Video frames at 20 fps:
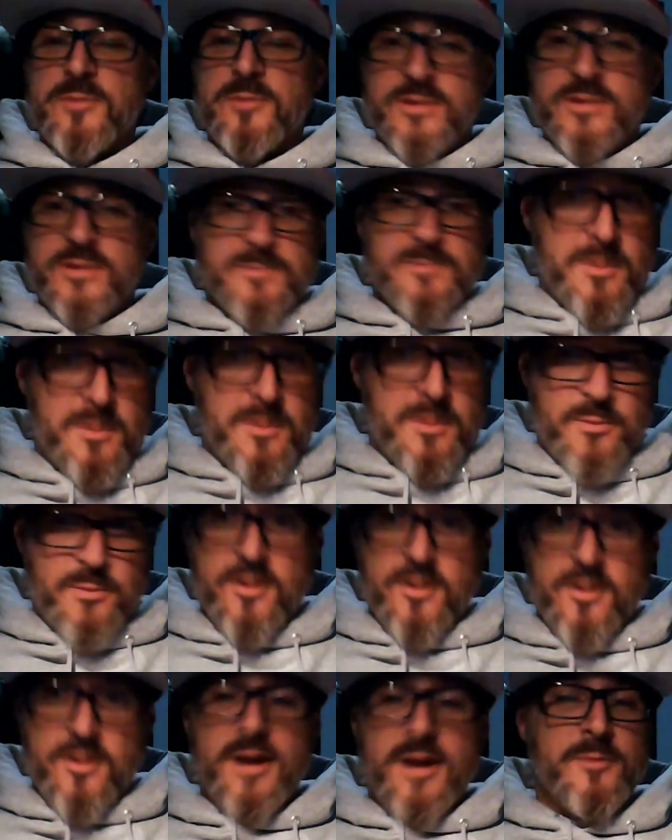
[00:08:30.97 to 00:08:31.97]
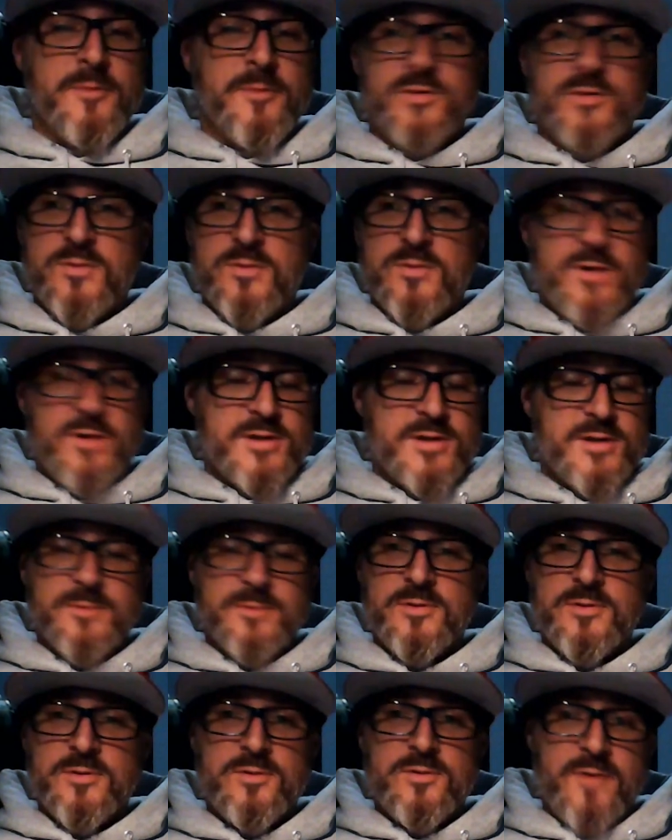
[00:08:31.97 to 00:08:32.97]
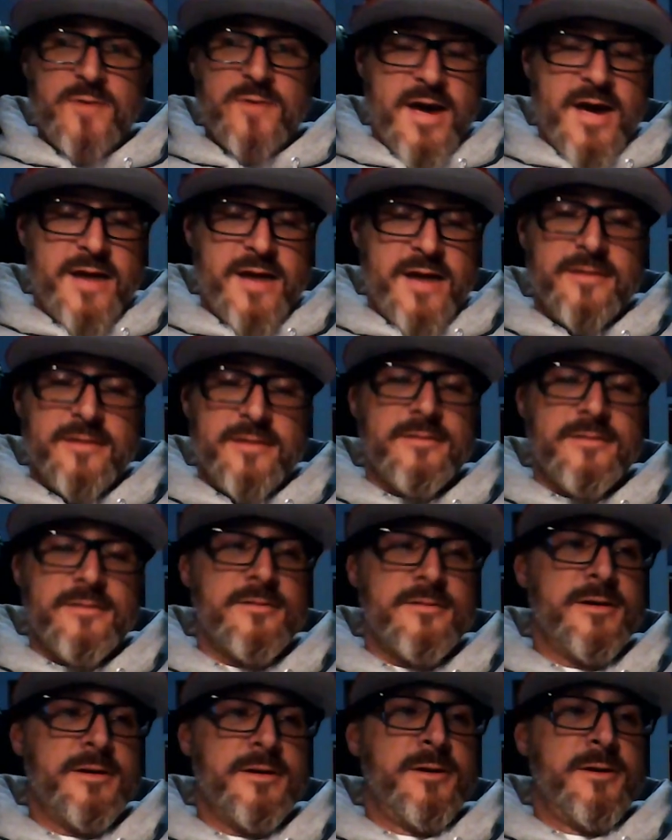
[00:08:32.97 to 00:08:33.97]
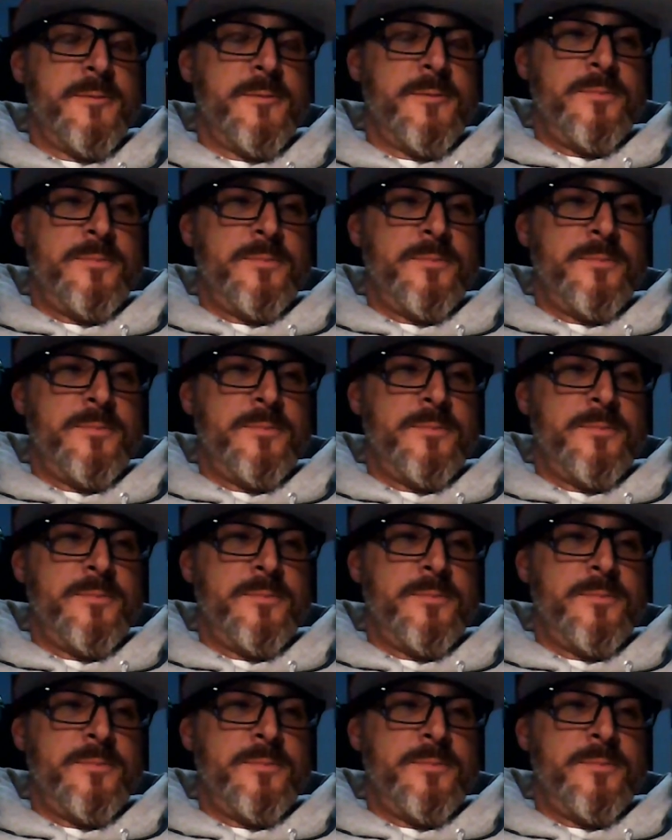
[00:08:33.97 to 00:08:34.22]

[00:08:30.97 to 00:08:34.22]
I'm going to put this bumper on. I'm going to do this. I'm going to do that. And